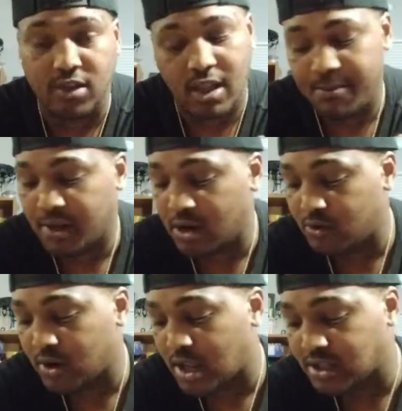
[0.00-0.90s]
Let me know
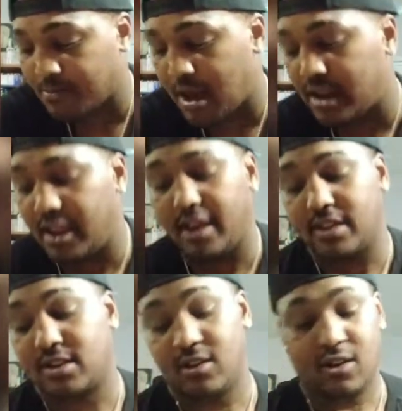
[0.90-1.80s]
what I should buy
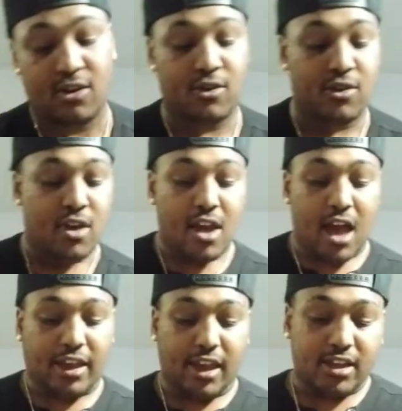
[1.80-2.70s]
next. You know,
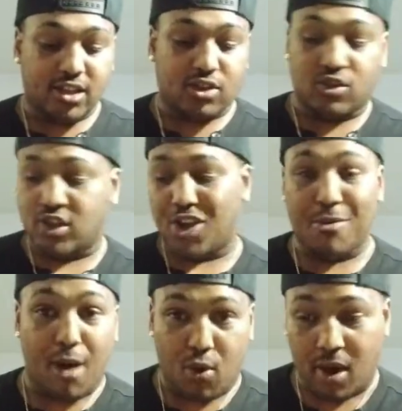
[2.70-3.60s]
I can't just go tell
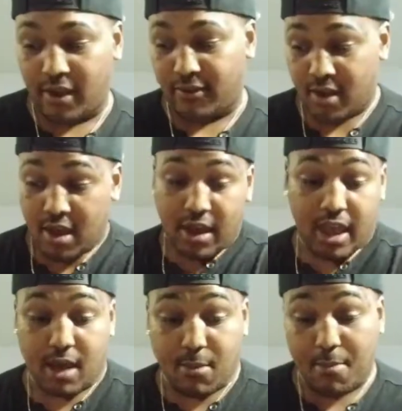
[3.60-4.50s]
my wife,
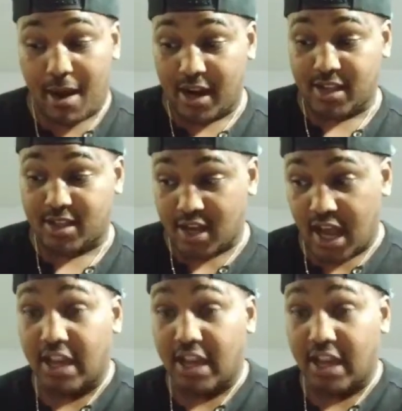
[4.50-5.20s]
hey, I'm gonna buy this gun.